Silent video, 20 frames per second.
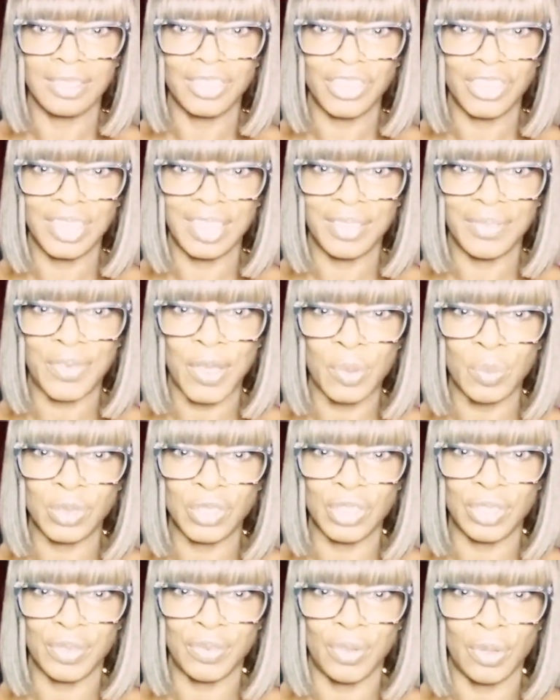You see, the phone was
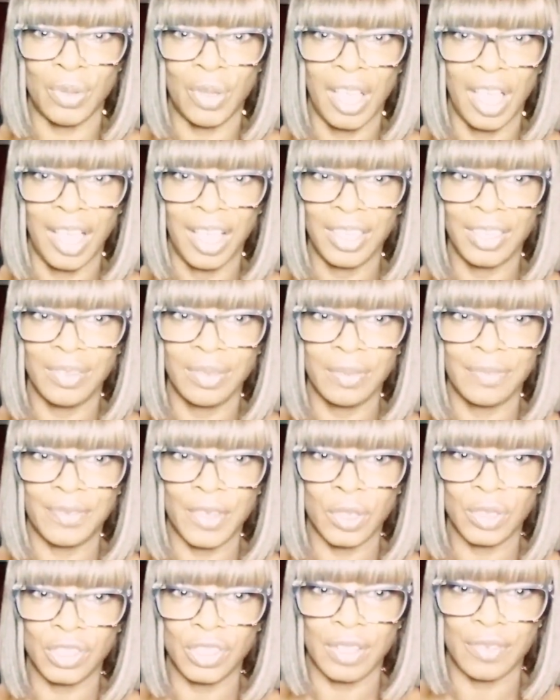gonna fall.
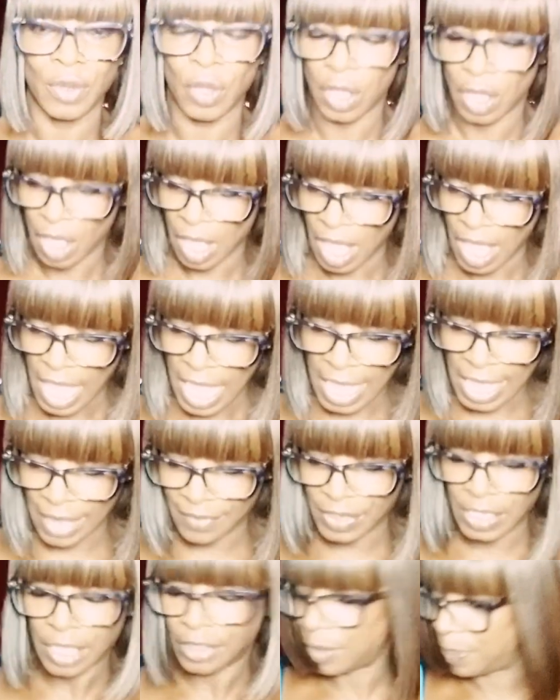I
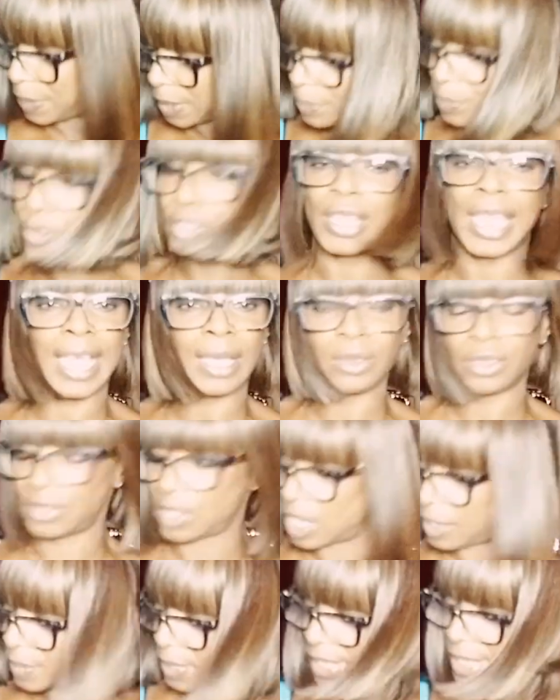have another big Buddha
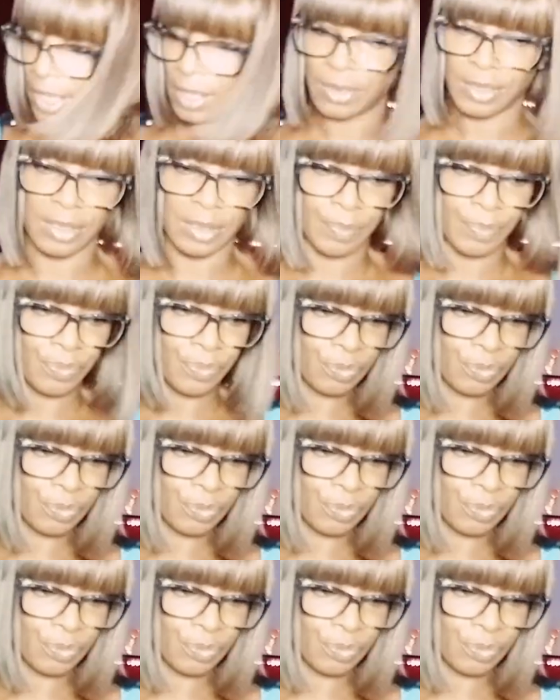outside my house.